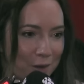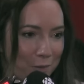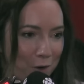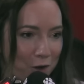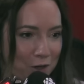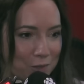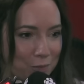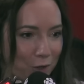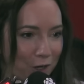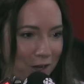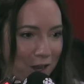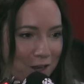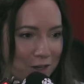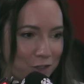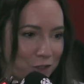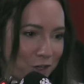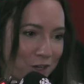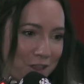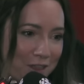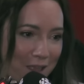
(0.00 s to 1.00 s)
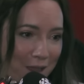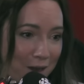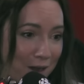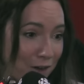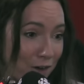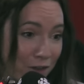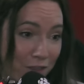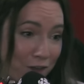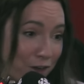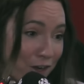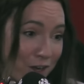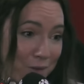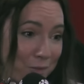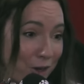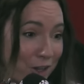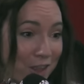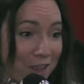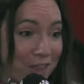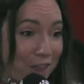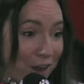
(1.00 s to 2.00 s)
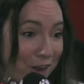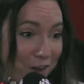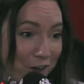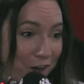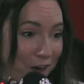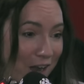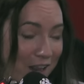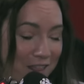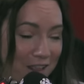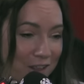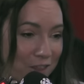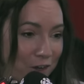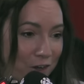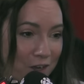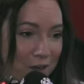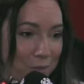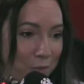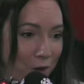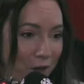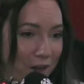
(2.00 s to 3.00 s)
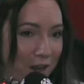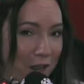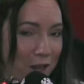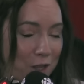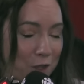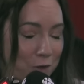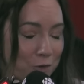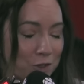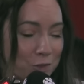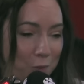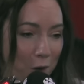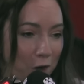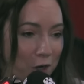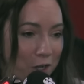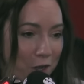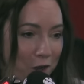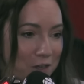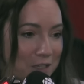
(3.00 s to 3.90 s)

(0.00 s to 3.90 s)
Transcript: artists bring country. They're going to bring the thunder. I think they're going to bring a huge party on